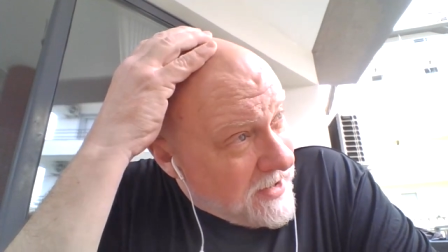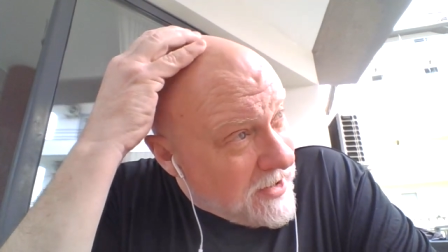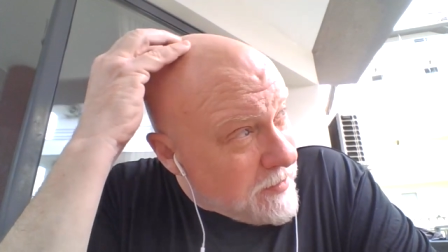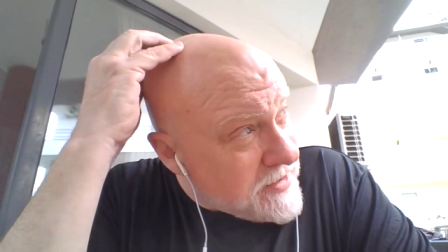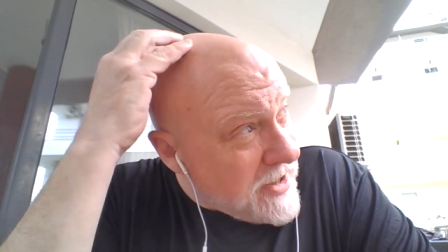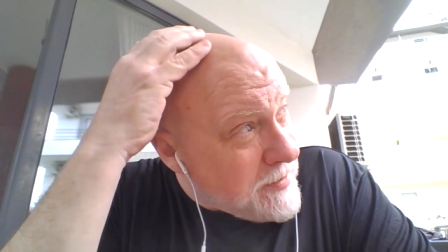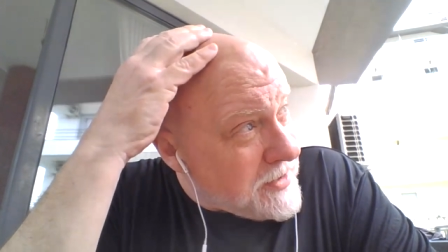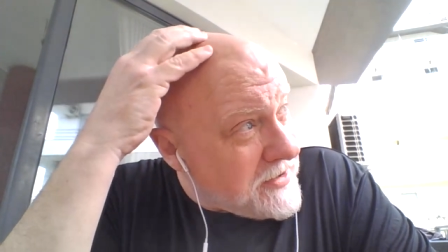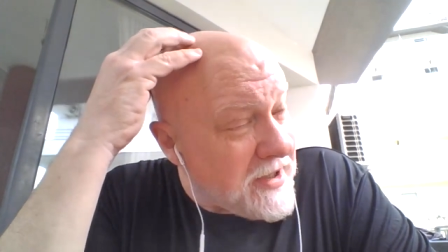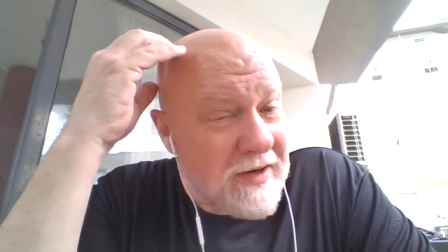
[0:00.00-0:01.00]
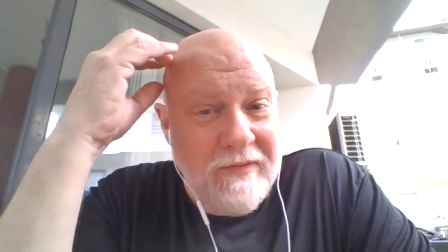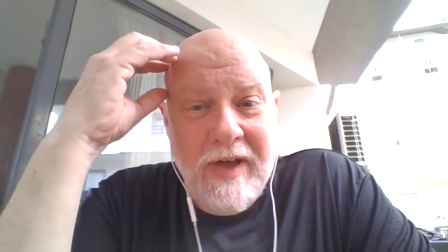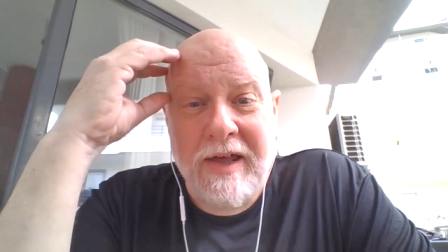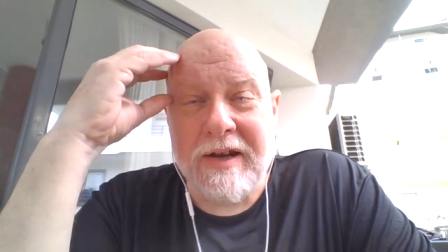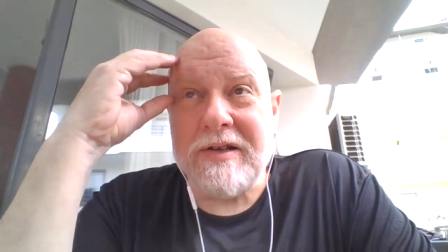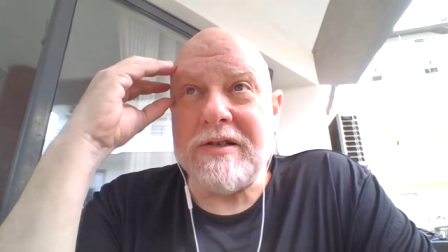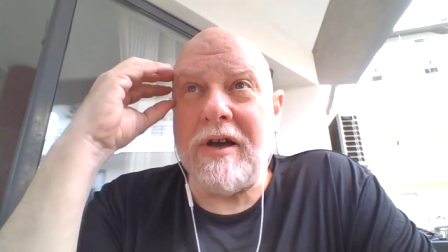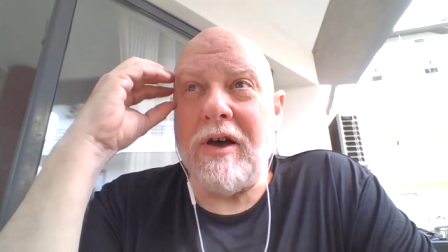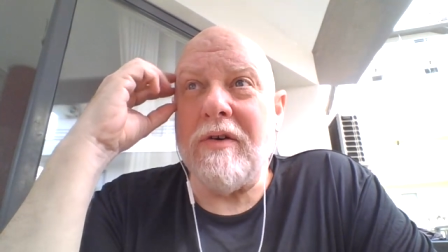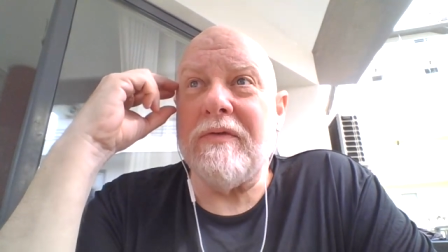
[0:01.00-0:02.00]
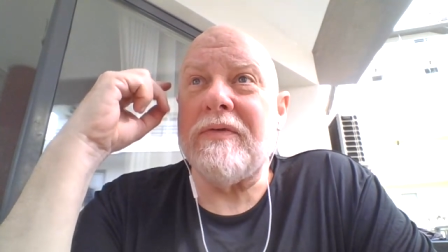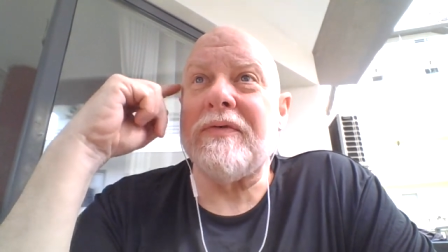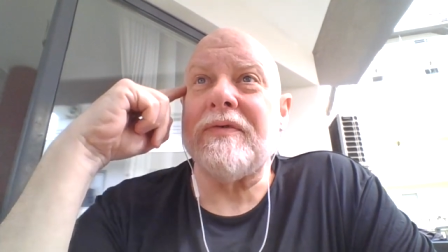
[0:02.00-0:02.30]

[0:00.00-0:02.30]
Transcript: He was able to take advantage of